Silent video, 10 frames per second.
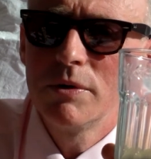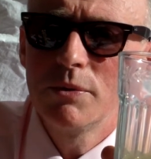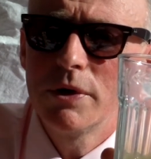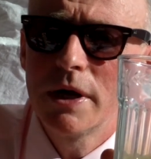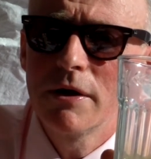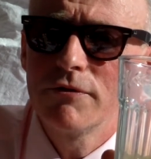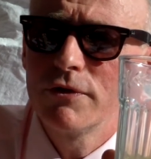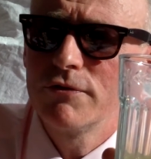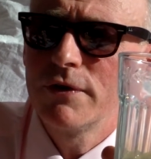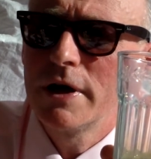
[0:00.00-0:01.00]
We went out
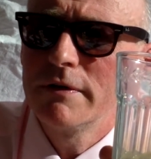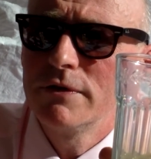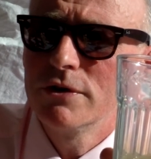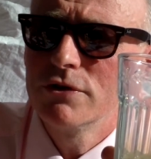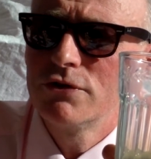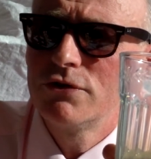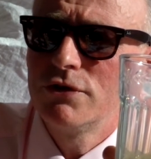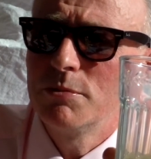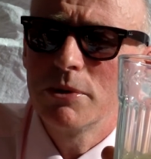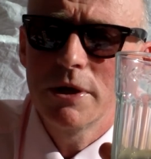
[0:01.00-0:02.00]
for 5 years.
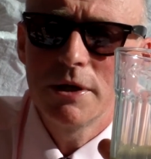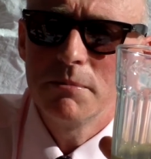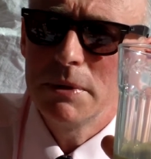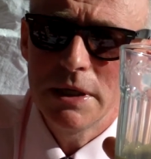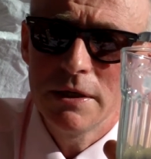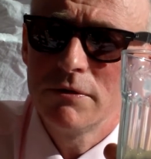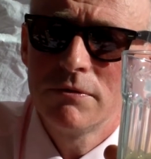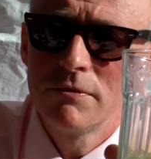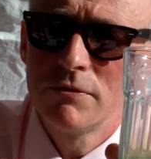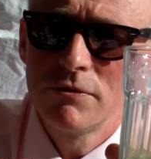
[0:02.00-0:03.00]
She played a mean
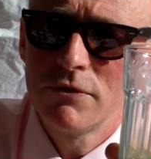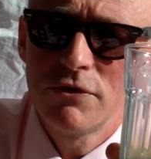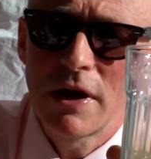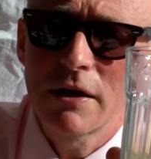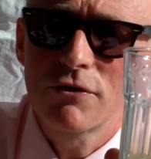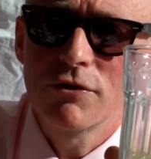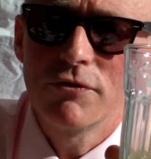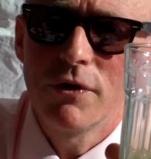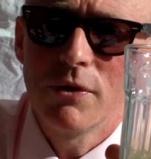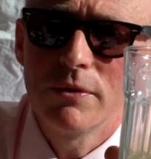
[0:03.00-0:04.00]

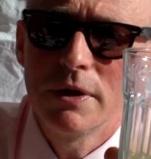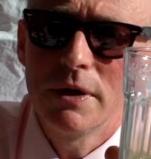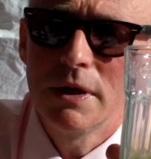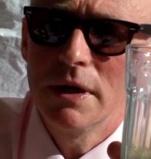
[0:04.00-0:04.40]
saxophone,